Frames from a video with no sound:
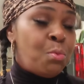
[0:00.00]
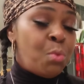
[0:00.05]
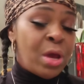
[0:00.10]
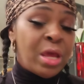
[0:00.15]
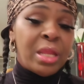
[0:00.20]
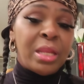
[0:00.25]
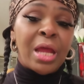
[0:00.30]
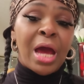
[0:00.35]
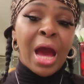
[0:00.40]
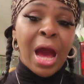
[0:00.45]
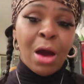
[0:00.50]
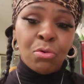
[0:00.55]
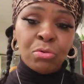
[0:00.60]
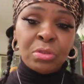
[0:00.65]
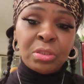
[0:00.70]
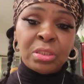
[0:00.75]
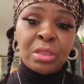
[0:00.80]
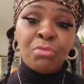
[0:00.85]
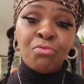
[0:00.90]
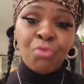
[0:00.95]
went
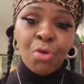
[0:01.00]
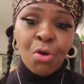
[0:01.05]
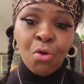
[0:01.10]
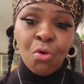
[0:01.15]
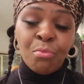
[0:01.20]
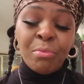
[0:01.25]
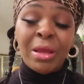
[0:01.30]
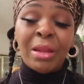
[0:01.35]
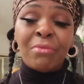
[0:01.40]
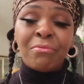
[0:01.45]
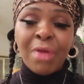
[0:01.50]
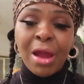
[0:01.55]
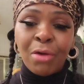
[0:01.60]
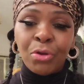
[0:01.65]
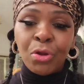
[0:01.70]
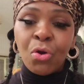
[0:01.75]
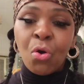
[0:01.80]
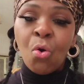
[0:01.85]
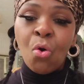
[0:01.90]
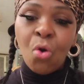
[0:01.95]
out the room and
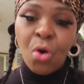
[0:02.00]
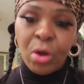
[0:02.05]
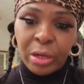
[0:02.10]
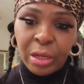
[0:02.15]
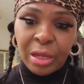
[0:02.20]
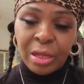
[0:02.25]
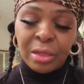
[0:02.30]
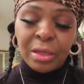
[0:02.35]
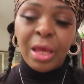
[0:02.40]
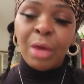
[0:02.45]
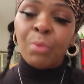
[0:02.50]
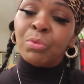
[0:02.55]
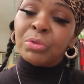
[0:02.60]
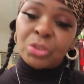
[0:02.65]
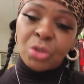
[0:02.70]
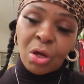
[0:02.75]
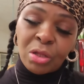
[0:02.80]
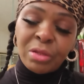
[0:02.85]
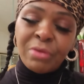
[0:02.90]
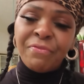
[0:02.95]
around the corner and
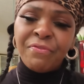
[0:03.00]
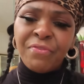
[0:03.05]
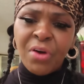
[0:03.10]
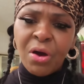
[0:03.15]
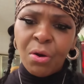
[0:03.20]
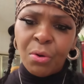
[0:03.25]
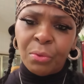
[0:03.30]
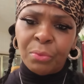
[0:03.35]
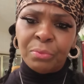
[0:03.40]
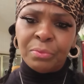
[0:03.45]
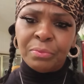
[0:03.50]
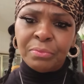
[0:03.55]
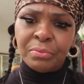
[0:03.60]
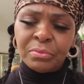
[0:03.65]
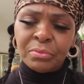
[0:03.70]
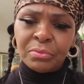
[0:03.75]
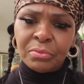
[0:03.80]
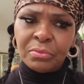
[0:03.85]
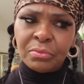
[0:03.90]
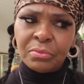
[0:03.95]
was on the phone.
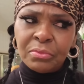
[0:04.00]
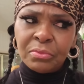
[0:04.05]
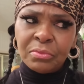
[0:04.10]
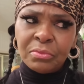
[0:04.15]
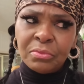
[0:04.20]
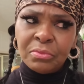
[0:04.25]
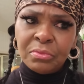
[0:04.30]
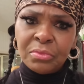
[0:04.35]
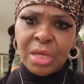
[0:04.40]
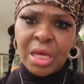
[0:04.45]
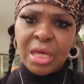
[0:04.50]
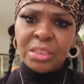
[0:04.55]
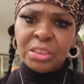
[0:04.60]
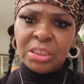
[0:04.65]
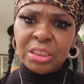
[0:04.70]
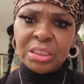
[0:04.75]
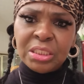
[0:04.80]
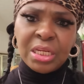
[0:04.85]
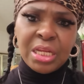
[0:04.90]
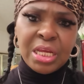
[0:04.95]
And
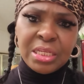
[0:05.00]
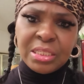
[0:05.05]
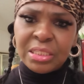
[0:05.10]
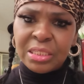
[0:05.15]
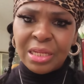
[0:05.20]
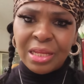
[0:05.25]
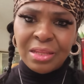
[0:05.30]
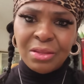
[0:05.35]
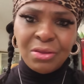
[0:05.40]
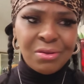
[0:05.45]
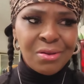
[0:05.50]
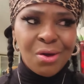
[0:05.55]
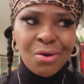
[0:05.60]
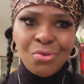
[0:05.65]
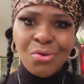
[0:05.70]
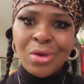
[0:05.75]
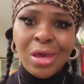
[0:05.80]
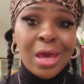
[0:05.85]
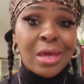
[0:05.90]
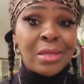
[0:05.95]
she's listening. You know,
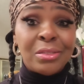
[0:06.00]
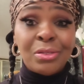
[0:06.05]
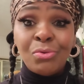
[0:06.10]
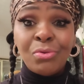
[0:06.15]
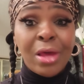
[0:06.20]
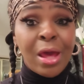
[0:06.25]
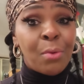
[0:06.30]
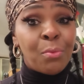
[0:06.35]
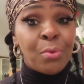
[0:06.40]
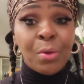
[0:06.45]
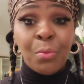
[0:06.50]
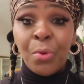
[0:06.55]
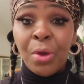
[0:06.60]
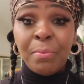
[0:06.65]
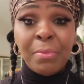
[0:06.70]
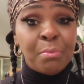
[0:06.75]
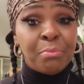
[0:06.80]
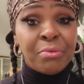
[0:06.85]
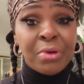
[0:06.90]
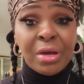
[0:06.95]
you can't do that with
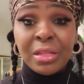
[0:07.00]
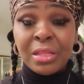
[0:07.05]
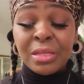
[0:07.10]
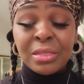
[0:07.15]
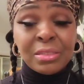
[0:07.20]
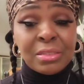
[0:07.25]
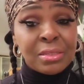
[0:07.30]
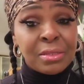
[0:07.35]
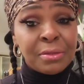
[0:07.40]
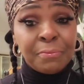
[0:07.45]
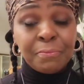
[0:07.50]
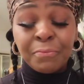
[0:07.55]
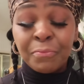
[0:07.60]
women, brothers.